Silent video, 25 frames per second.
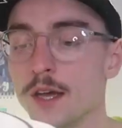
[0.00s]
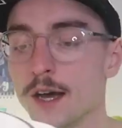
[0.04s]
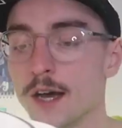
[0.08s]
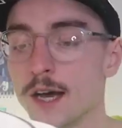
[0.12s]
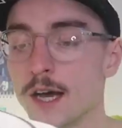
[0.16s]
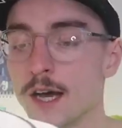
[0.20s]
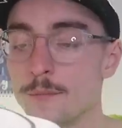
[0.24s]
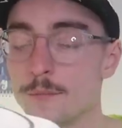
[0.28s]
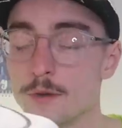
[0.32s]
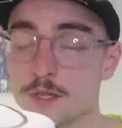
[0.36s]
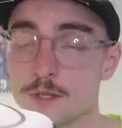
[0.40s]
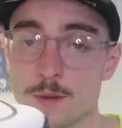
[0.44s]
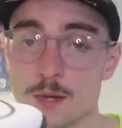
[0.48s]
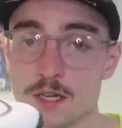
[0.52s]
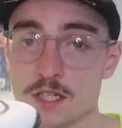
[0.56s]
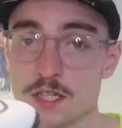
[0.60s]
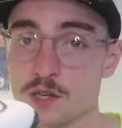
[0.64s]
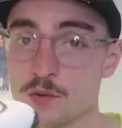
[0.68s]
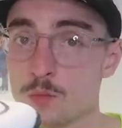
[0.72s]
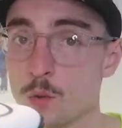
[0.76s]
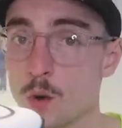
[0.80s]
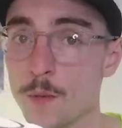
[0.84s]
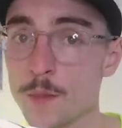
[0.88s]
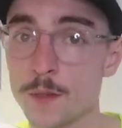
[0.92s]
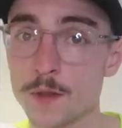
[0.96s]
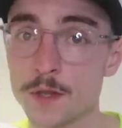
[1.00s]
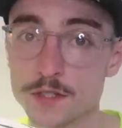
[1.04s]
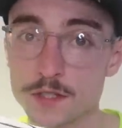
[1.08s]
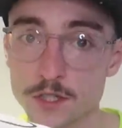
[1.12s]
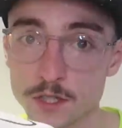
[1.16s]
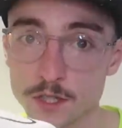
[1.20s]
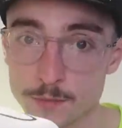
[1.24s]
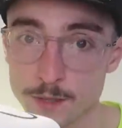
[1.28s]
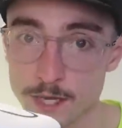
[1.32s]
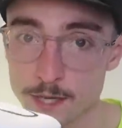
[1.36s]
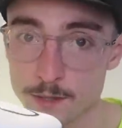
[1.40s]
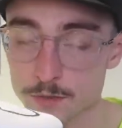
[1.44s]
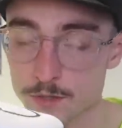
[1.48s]
um, especially one that's
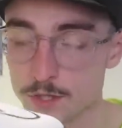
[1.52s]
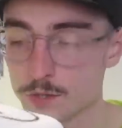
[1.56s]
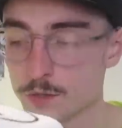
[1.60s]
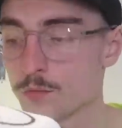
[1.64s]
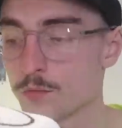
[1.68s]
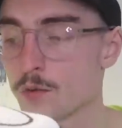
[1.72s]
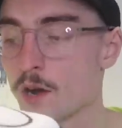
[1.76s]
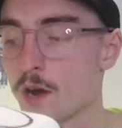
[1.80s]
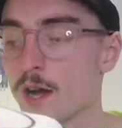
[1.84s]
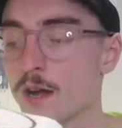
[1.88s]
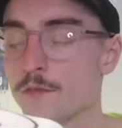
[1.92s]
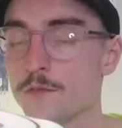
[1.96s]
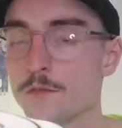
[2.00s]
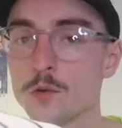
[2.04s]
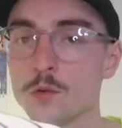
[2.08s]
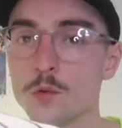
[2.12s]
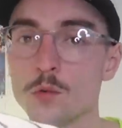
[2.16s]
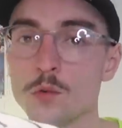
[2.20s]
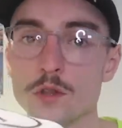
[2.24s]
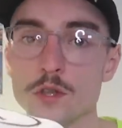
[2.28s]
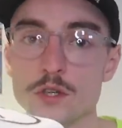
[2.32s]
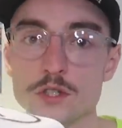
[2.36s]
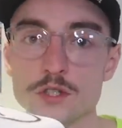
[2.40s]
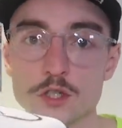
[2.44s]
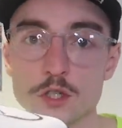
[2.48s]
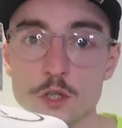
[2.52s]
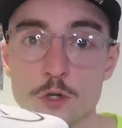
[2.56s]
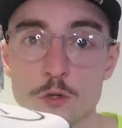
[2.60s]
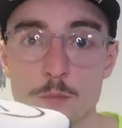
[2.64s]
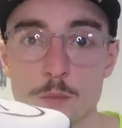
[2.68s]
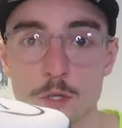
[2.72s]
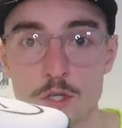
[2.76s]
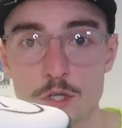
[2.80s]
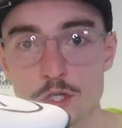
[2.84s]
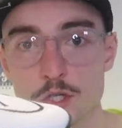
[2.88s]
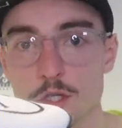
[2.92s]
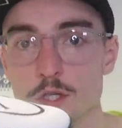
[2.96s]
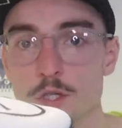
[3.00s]
going to be able to rival the
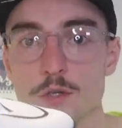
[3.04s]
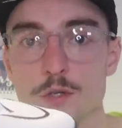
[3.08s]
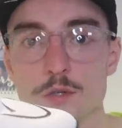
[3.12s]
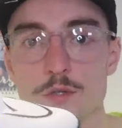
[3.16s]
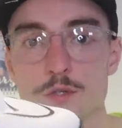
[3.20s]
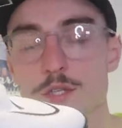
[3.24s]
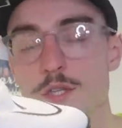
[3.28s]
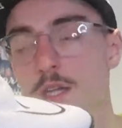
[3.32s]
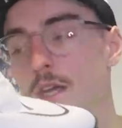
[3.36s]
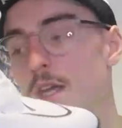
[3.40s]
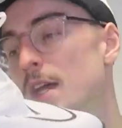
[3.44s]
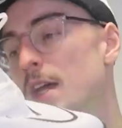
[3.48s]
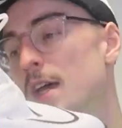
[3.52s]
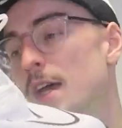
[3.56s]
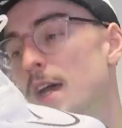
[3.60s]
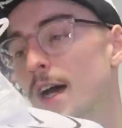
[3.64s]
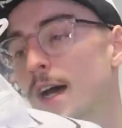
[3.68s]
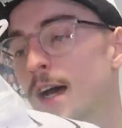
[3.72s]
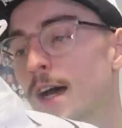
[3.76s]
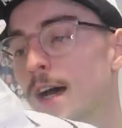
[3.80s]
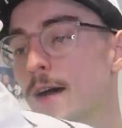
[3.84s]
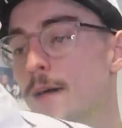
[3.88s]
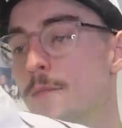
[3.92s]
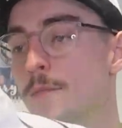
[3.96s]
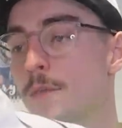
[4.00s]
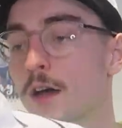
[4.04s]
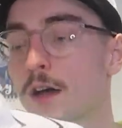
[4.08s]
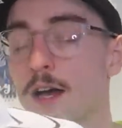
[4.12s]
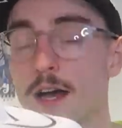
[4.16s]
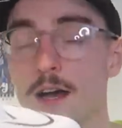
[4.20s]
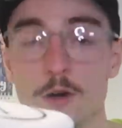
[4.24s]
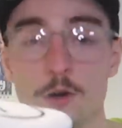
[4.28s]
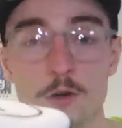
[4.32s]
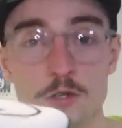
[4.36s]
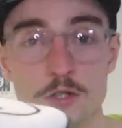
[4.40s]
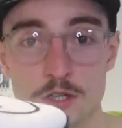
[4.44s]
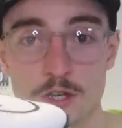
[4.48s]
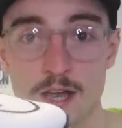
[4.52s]
super shoes um, that
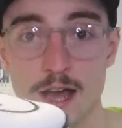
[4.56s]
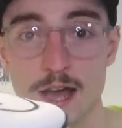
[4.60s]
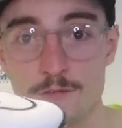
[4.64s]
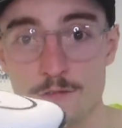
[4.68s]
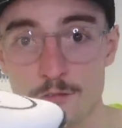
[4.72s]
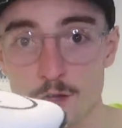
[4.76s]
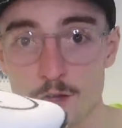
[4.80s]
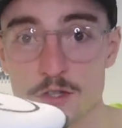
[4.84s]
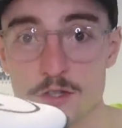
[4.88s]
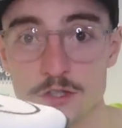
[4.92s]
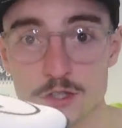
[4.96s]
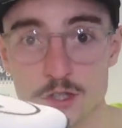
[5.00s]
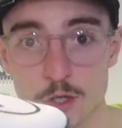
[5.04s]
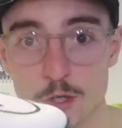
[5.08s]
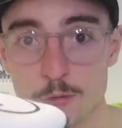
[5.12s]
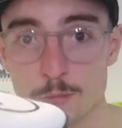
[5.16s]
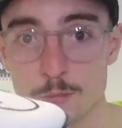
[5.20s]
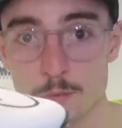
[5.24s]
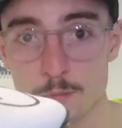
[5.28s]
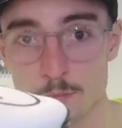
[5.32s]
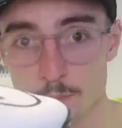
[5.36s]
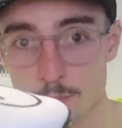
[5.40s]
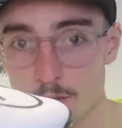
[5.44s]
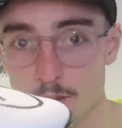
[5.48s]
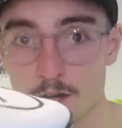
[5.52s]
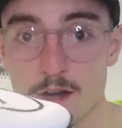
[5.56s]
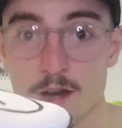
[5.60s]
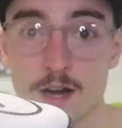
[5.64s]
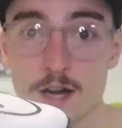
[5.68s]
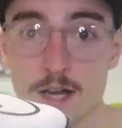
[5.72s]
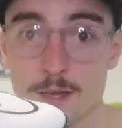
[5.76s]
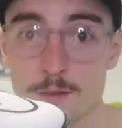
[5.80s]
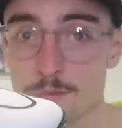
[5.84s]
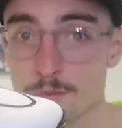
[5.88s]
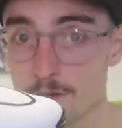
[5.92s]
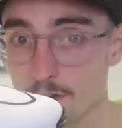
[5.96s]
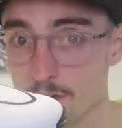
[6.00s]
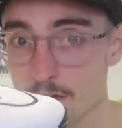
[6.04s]
also have those super
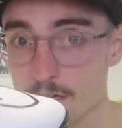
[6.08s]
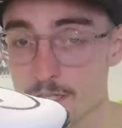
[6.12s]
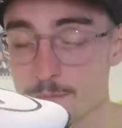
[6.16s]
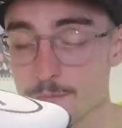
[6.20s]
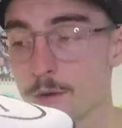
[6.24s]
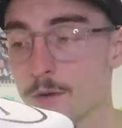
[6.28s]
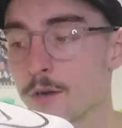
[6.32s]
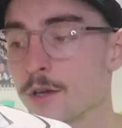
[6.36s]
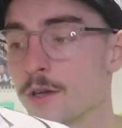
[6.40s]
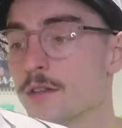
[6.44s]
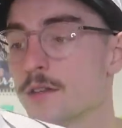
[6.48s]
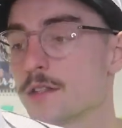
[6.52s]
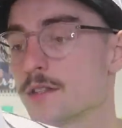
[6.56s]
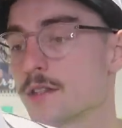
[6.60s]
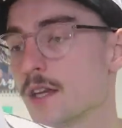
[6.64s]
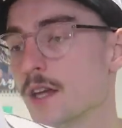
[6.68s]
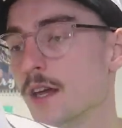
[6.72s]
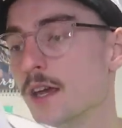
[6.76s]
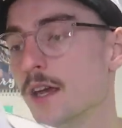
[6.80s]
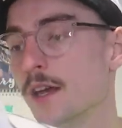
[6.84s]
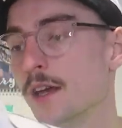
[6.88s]
high price points.